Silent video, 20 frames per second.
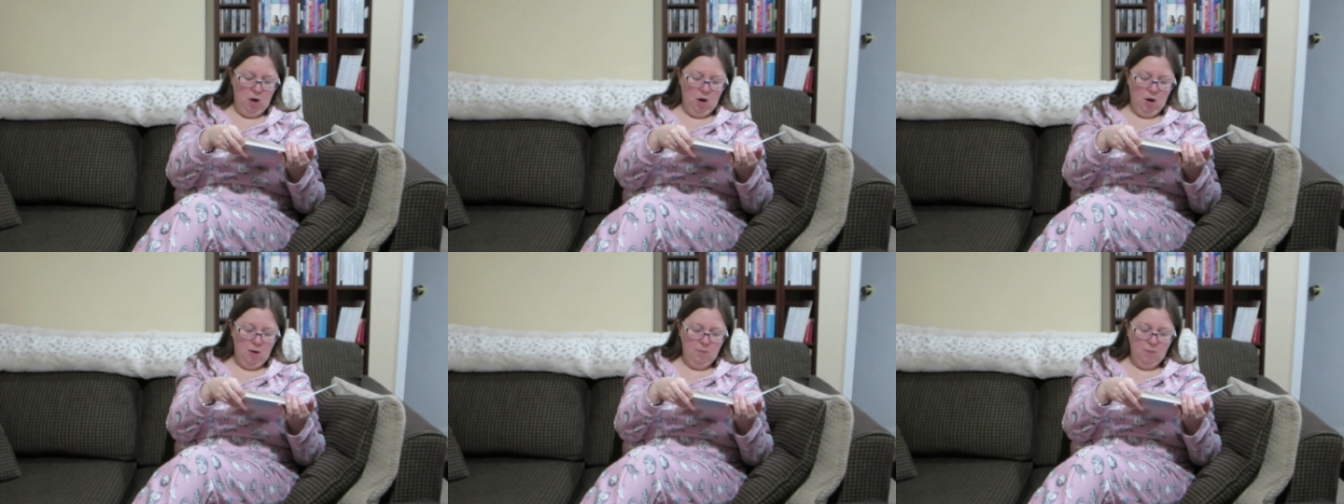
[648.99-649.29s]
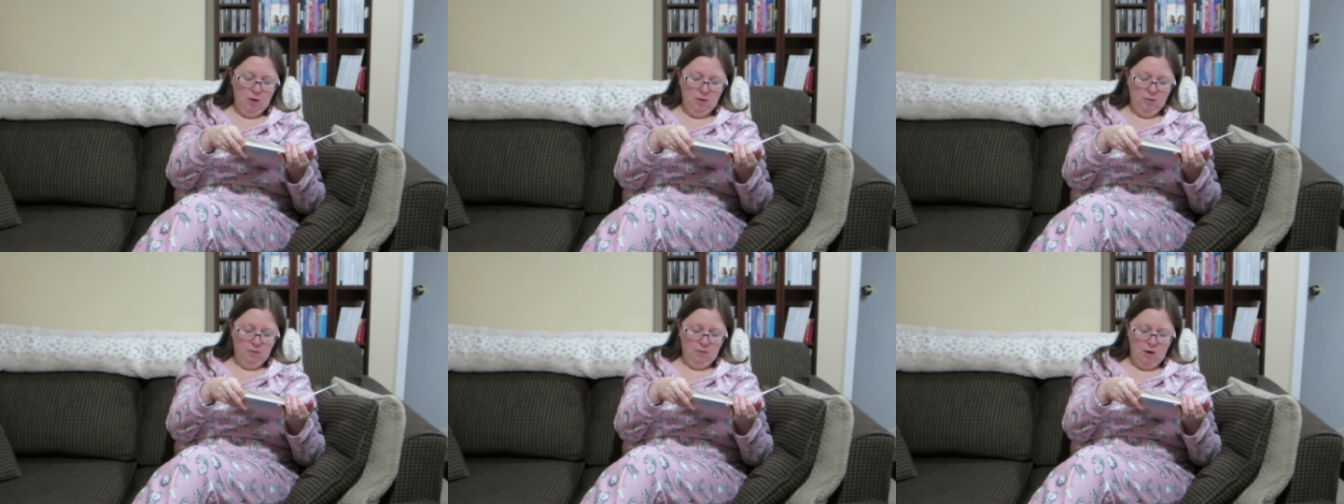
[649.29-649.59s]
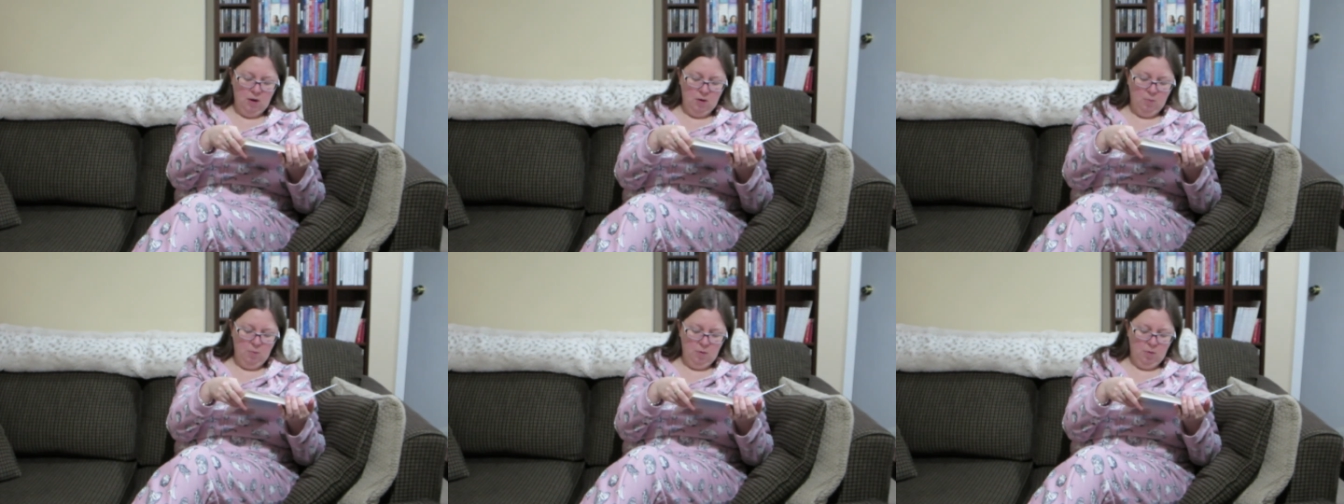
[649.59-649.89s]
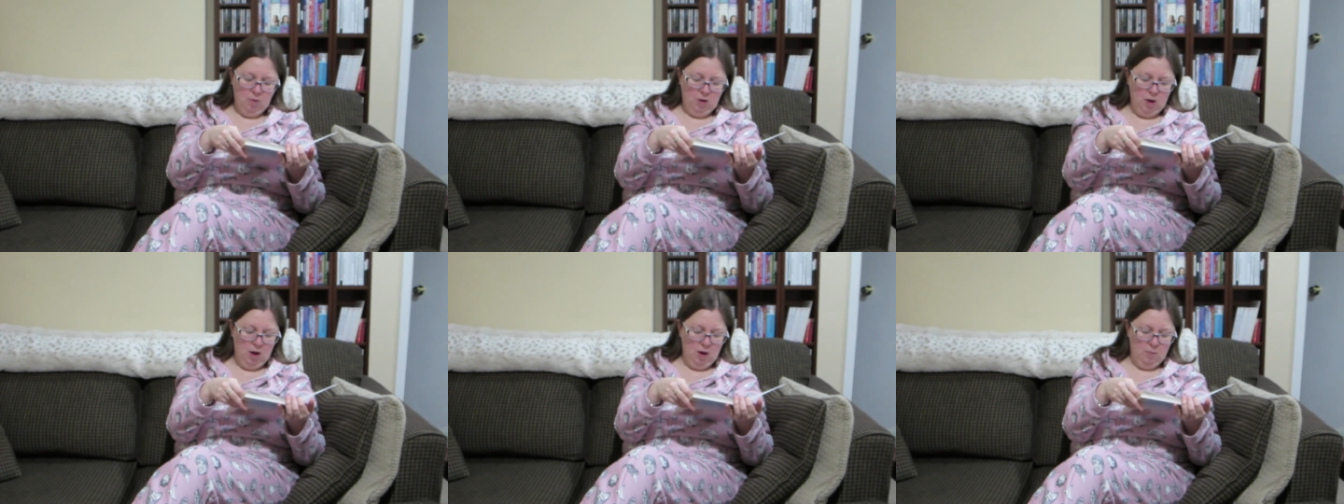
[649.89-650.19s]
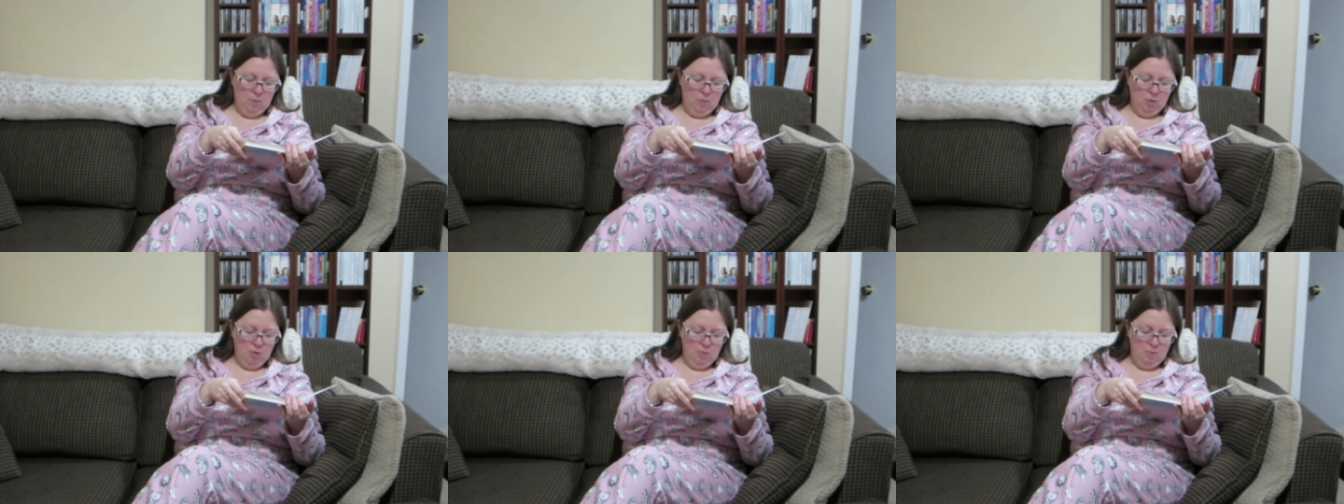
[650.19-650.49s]
I'm not sad about
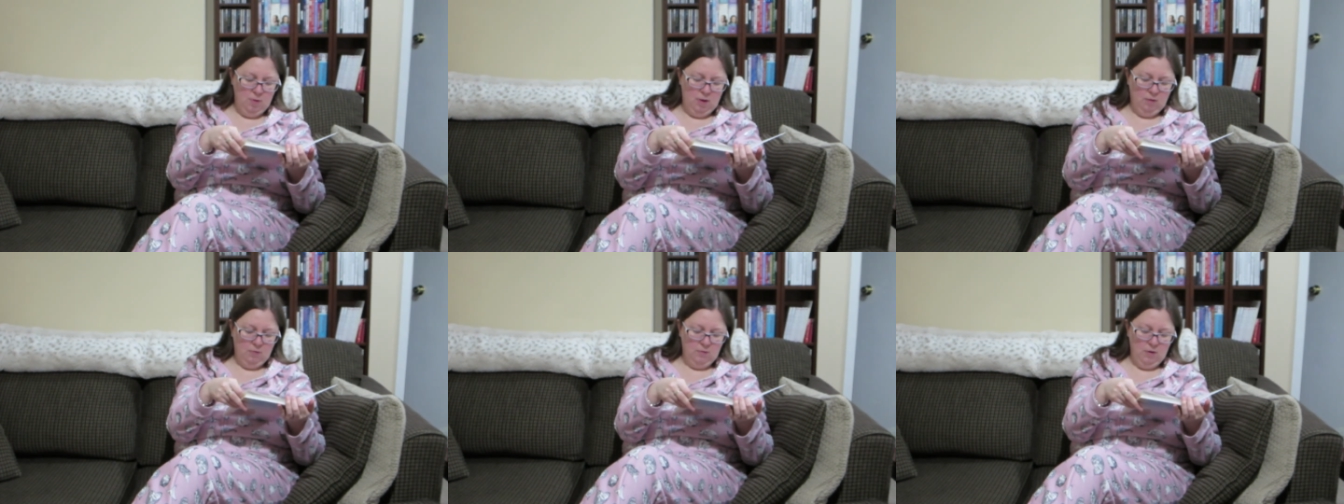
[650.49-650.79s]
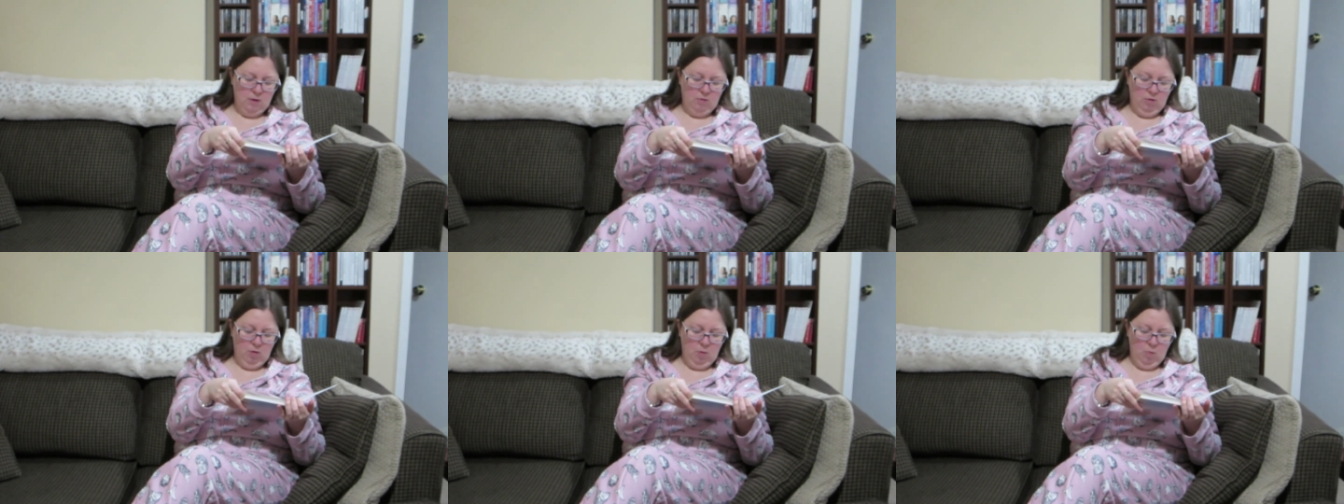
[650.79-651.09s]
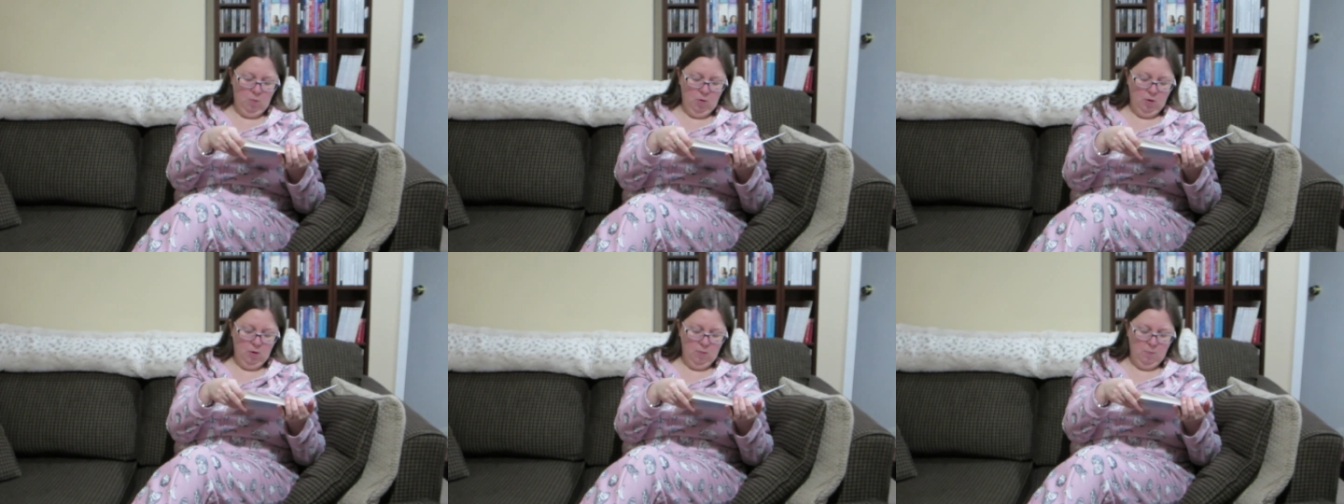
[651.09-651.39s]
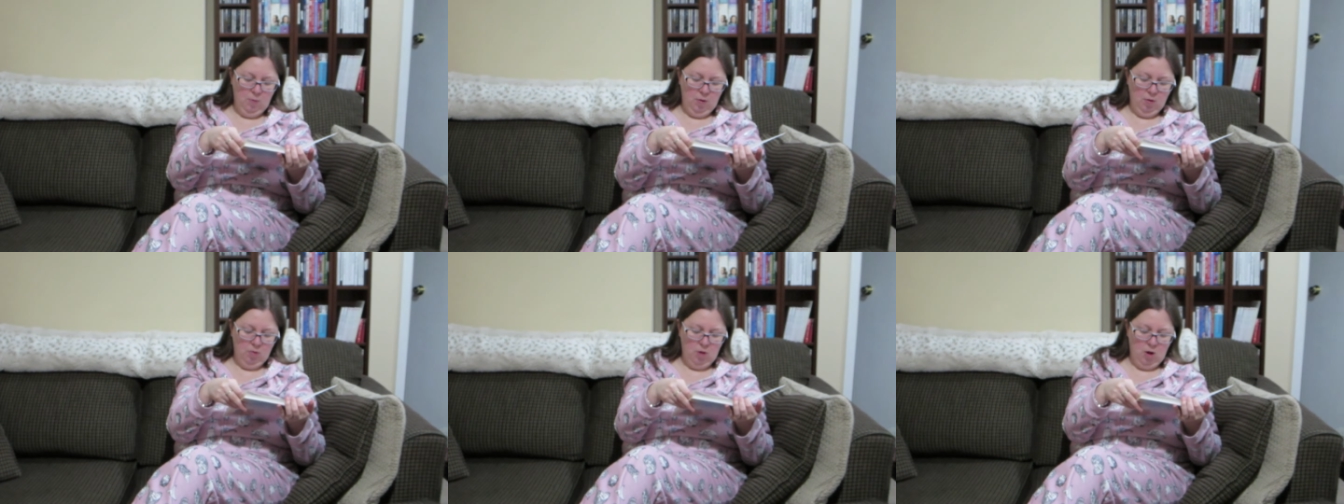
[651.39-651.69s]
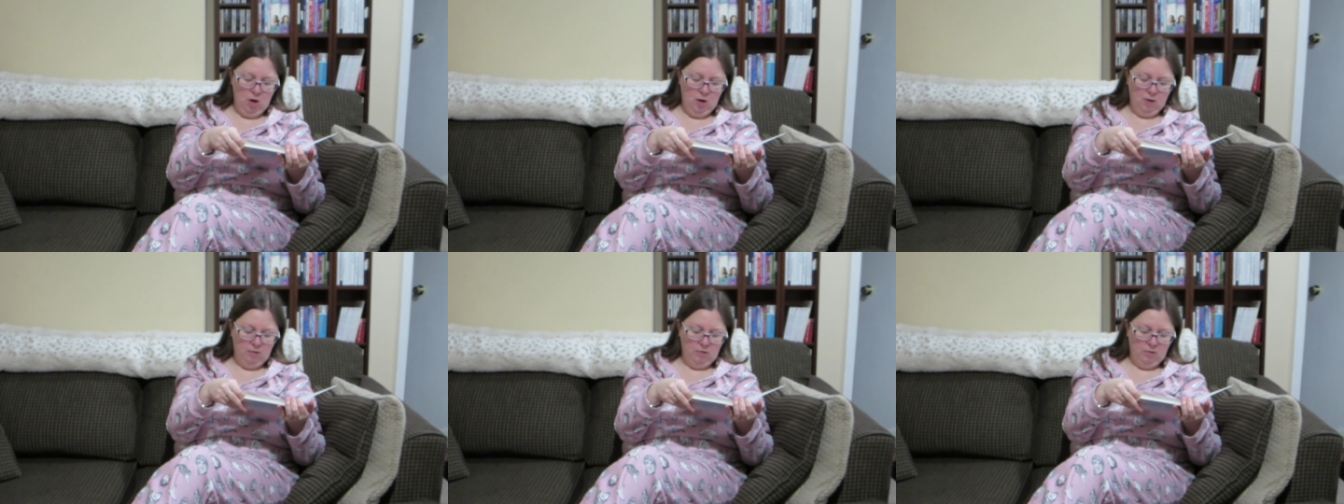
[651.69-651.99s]
Capitol because I don't want to be
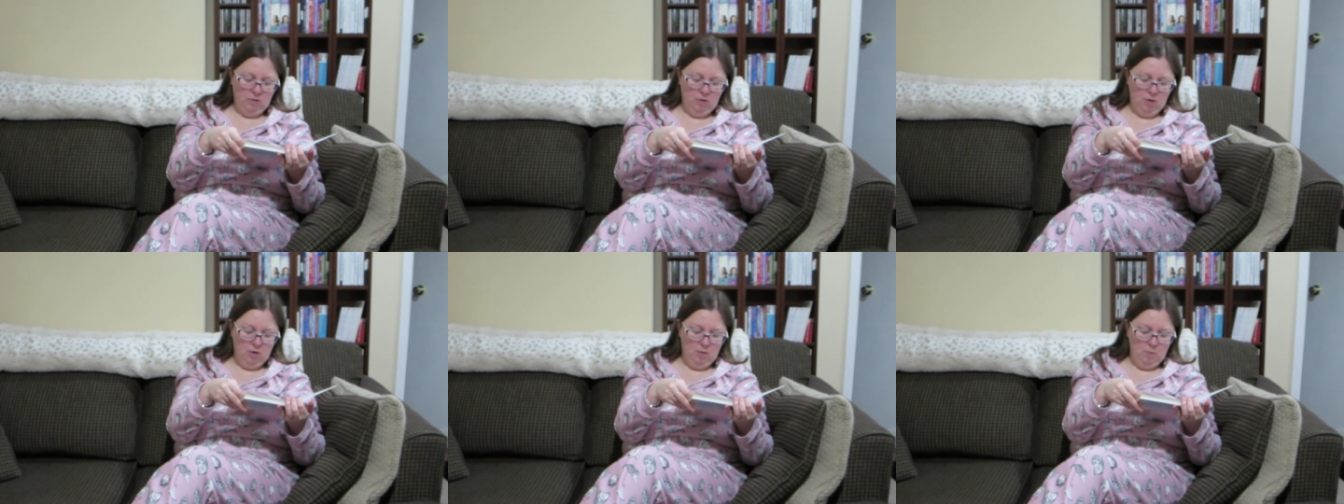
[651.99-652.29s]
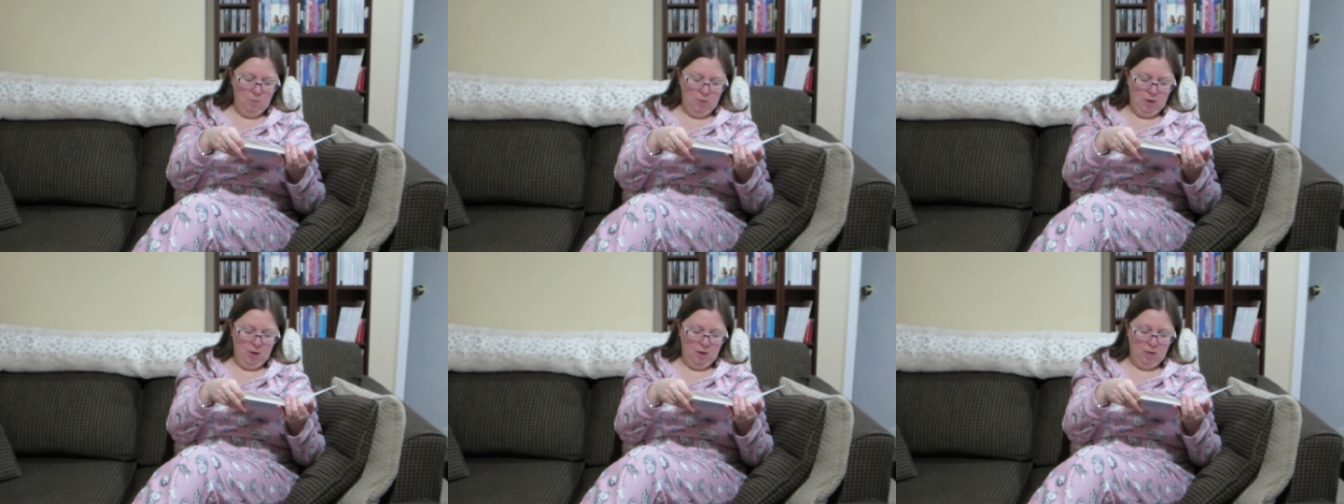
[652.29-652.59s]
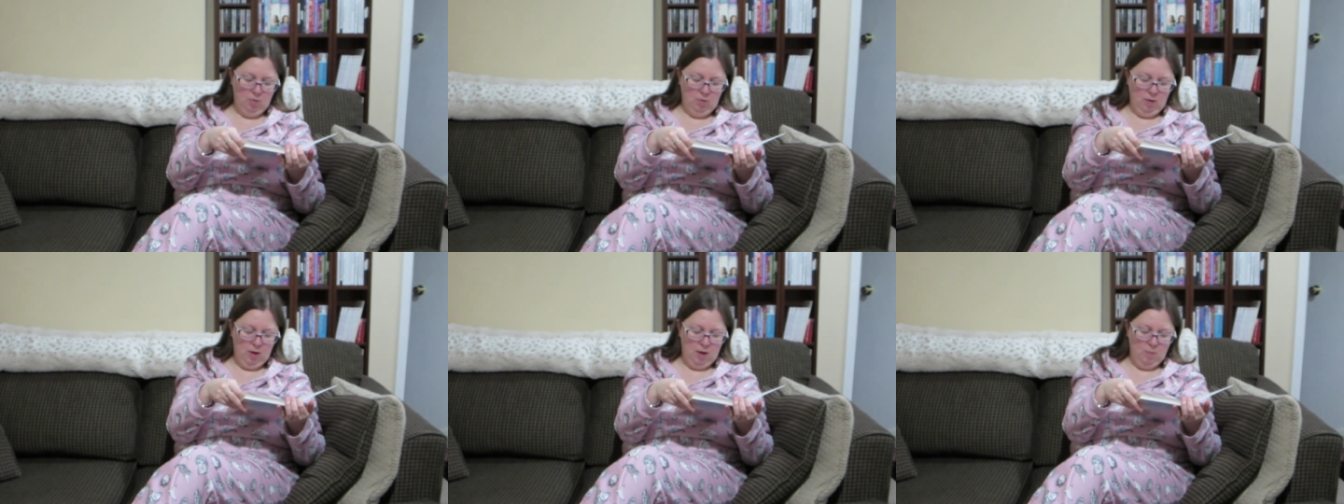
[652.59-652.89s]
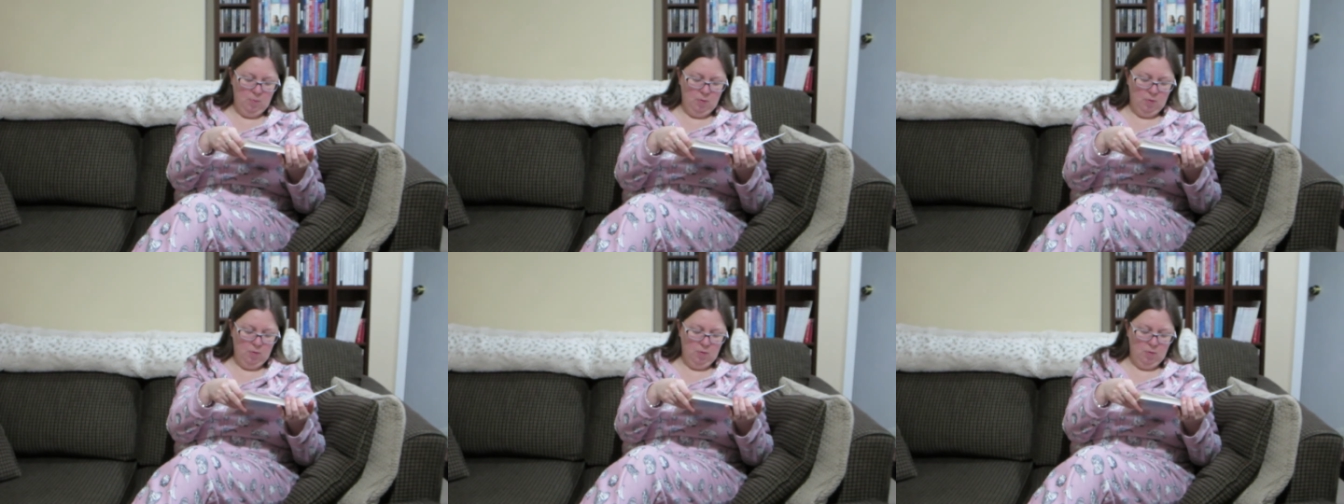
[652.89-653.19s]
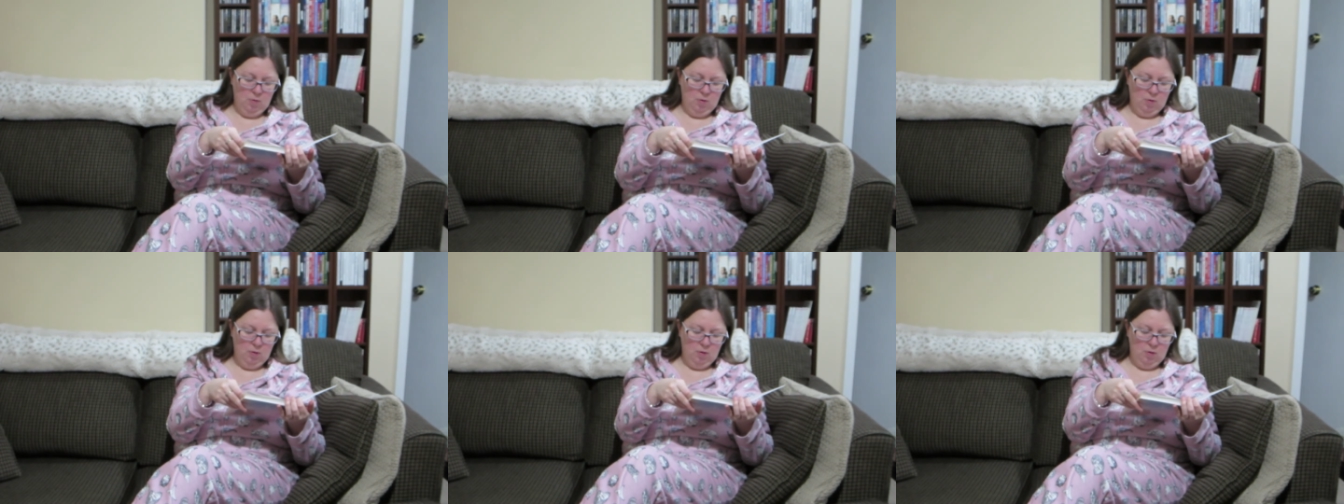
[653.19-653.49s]
lost on a big
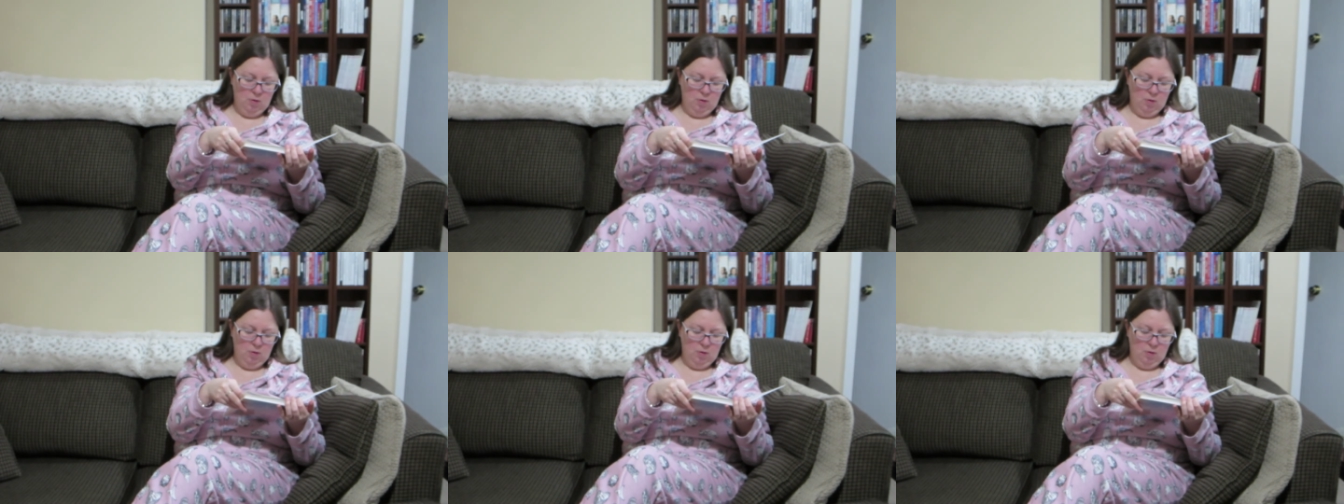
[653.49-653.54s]
label